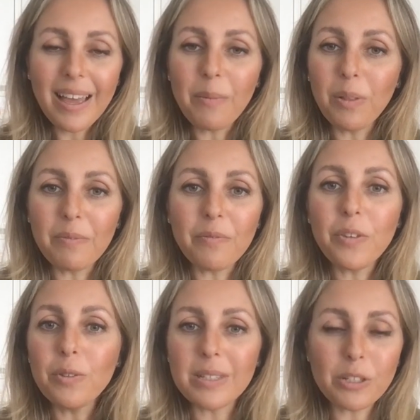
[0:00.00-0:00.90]
It will
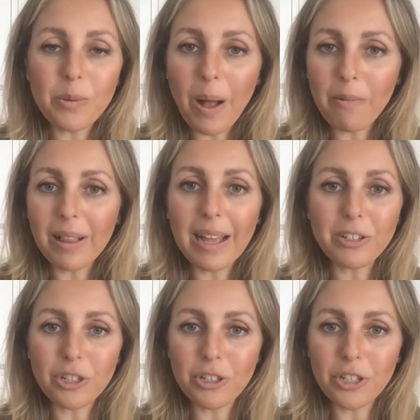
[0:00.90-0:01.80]
infuse into our
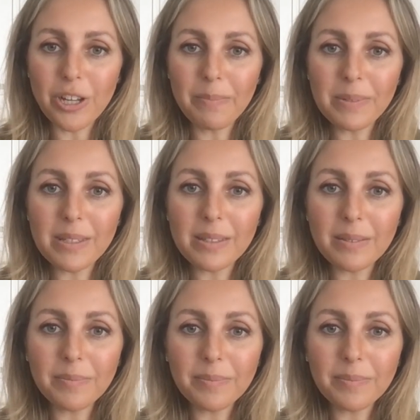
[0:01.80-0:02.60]
relationships.